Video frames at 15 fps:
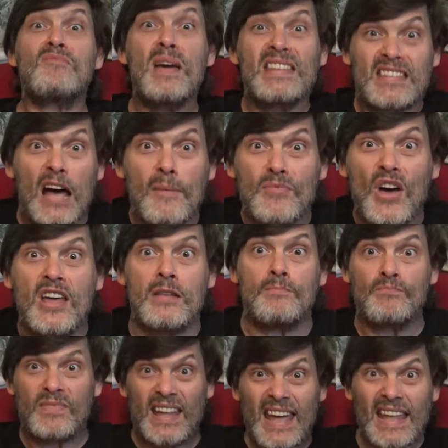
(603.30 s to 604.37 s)
me something!
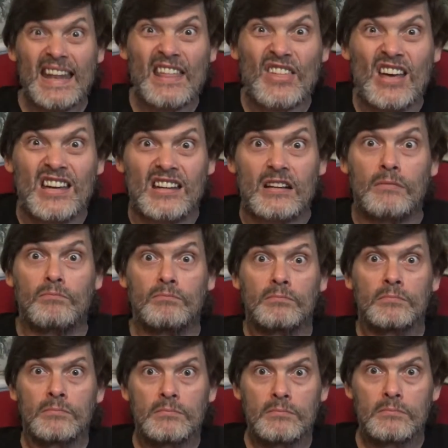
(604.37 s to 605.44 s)
Anything!
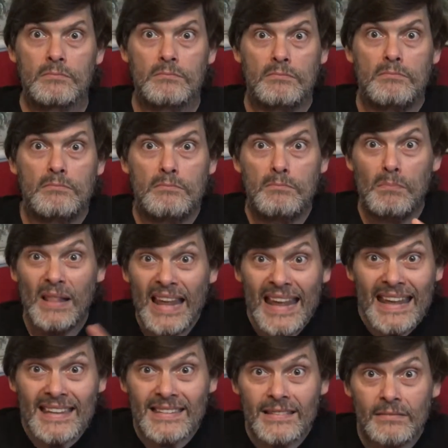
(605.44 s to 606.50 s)

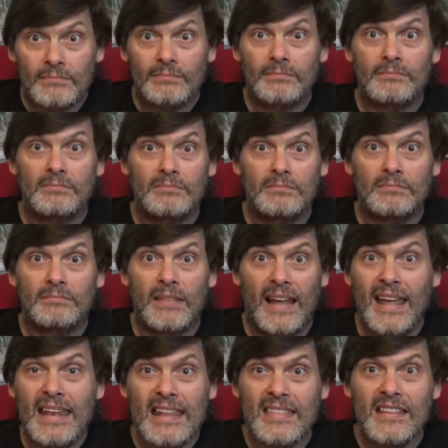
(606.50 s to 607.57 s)
Please.
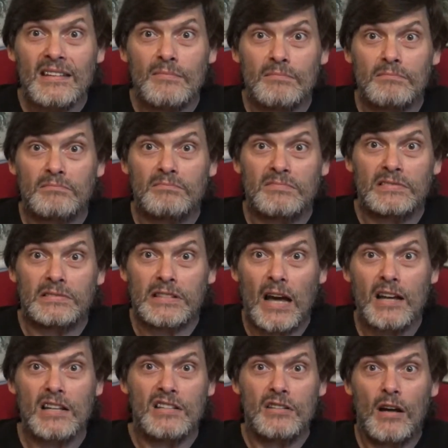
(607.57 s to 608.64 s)
Anything,
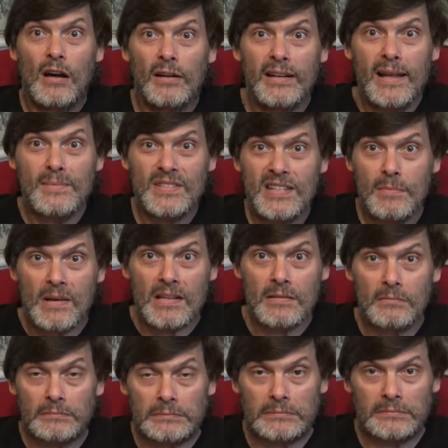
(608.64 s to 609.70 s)
not a dog named
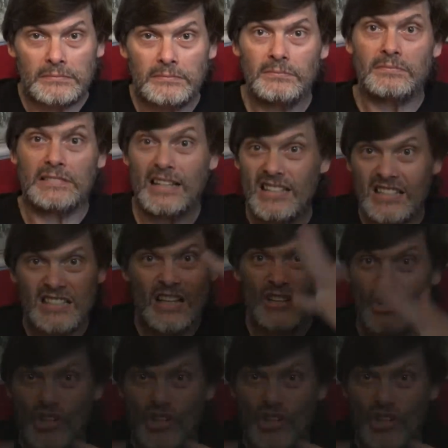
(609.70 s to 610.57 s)
Seaman. That's not